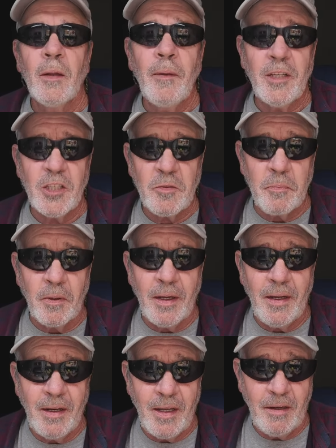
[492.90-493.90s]
Let me
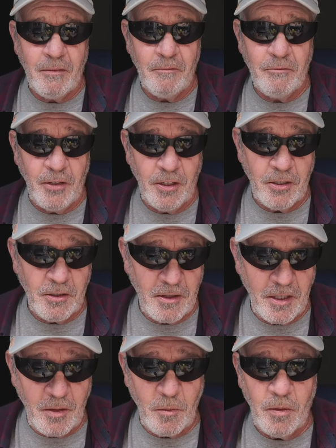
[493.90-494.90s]
explain that finger
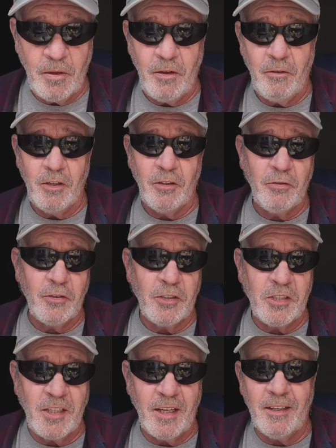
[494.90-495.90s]
thing with you just for a
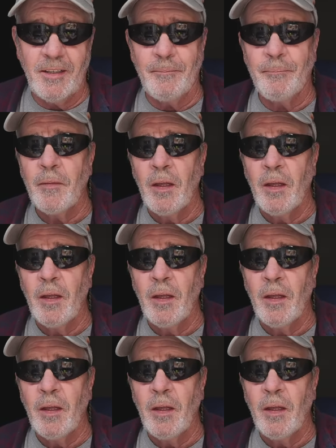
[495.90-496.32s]
second.